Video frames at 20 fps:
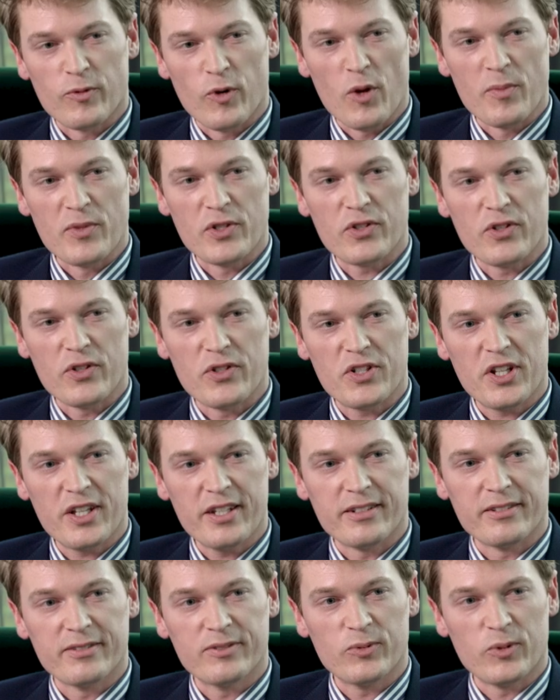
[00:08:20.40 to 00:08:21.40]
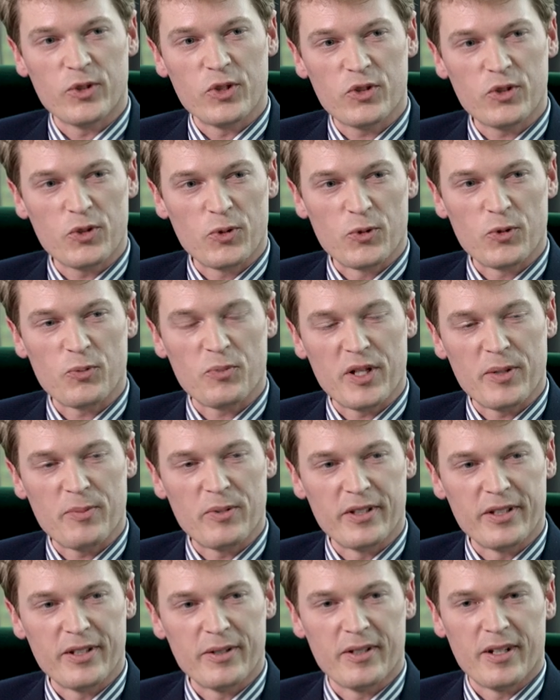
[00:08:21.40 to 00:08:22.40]
out of Romans 13, which mm. calls
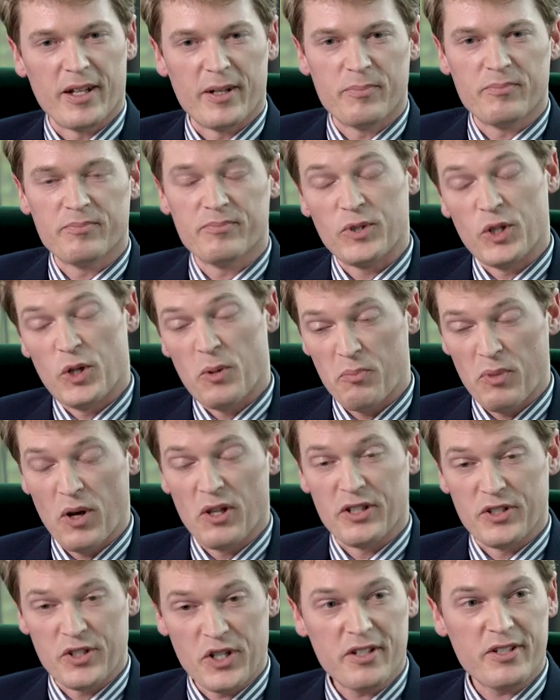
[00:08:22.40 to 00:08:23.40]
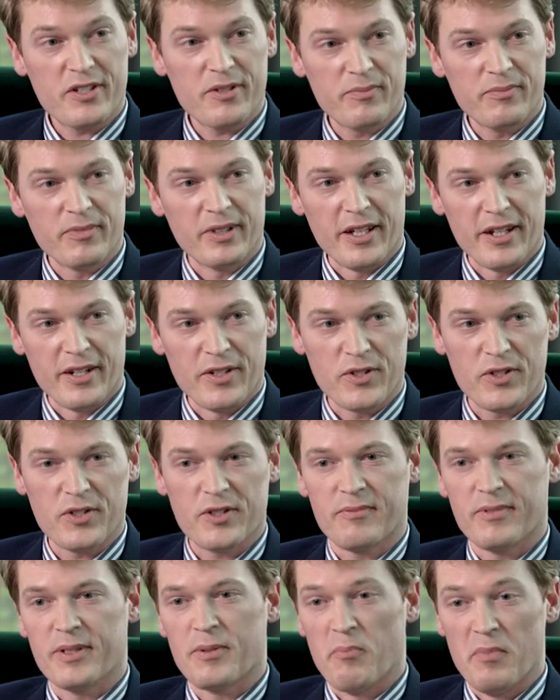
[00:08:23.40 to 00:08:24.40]
people in uh, you know, politics
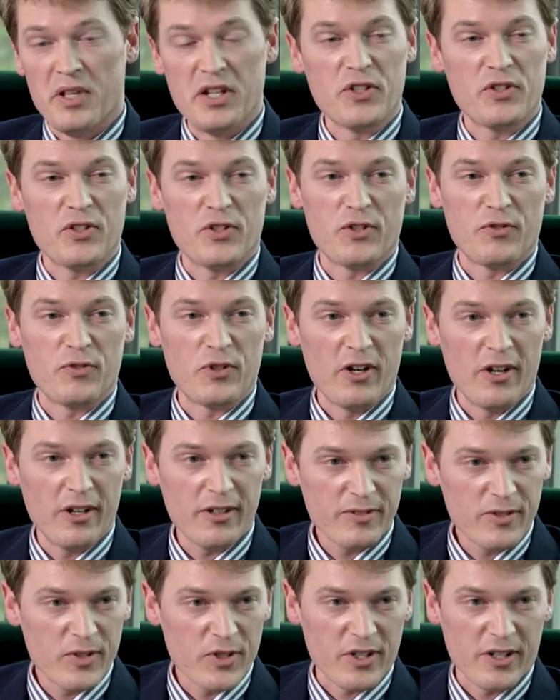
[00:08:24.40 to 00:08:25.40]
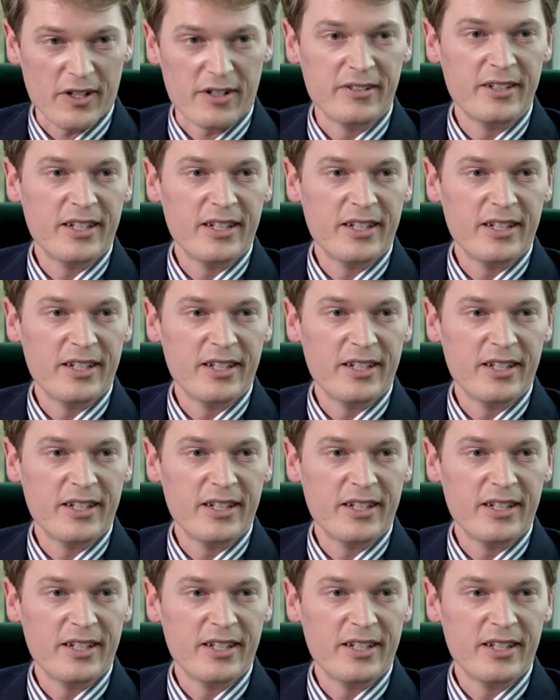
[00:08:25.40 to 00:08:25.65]
leaders ministers of God. So